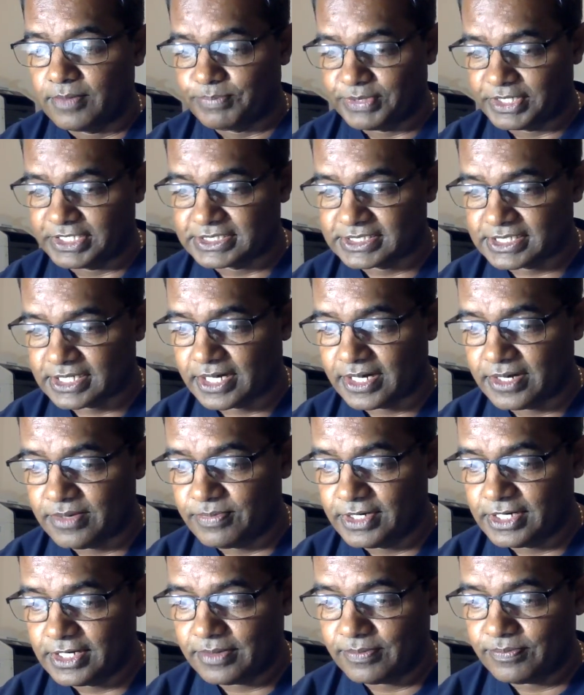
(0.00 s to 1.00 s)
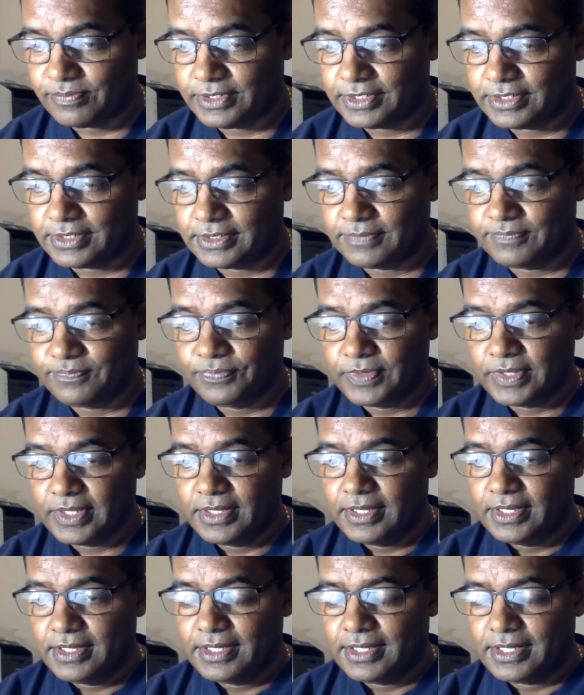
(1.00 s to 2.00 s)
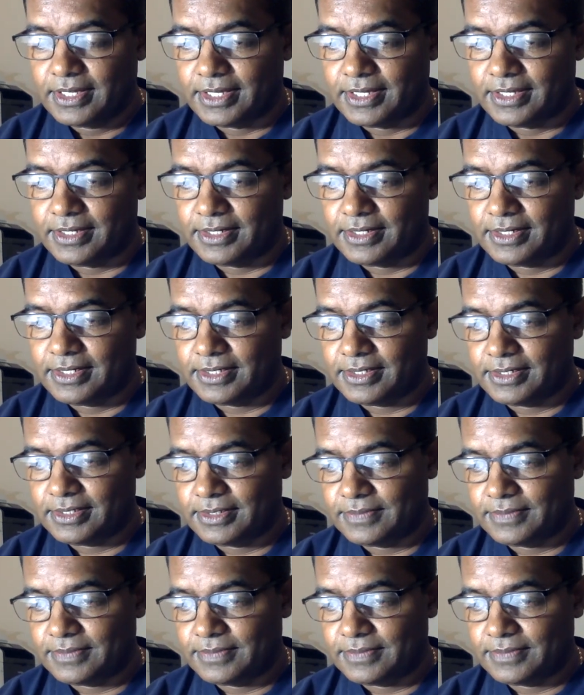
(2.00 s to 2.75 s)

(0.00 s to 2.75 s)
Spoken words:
prescriber number, and